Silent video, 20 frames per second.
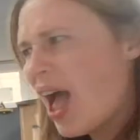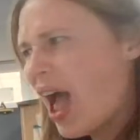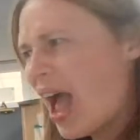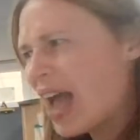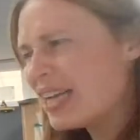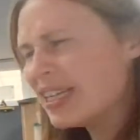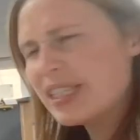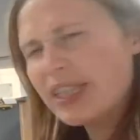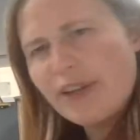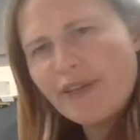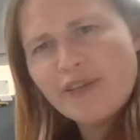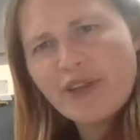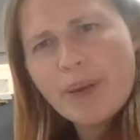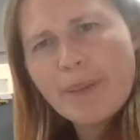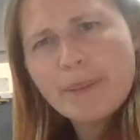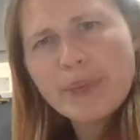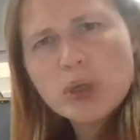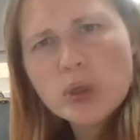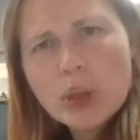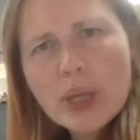and
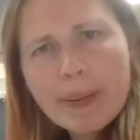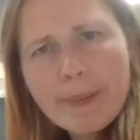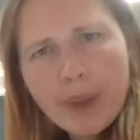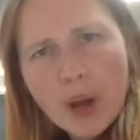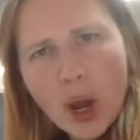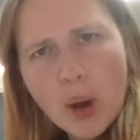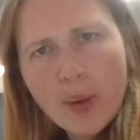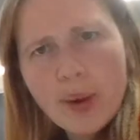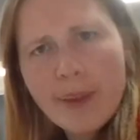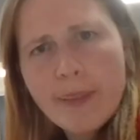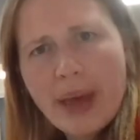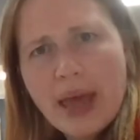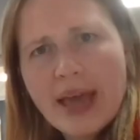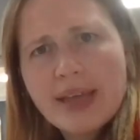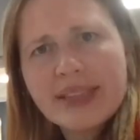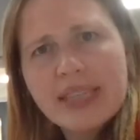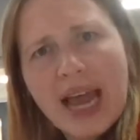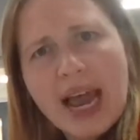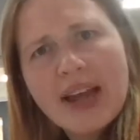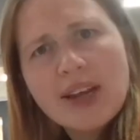different between polar
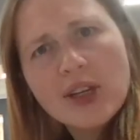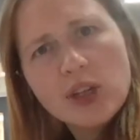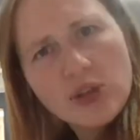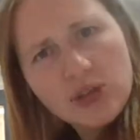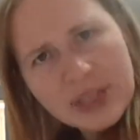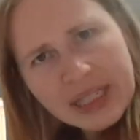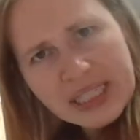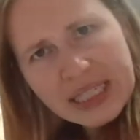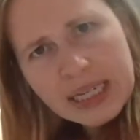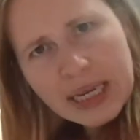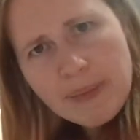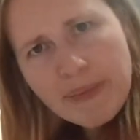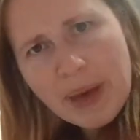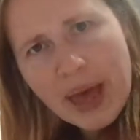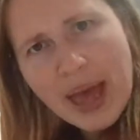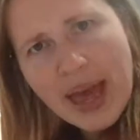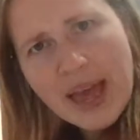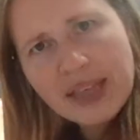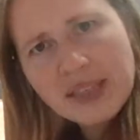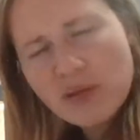bears and grizzly
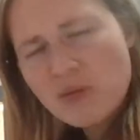bears.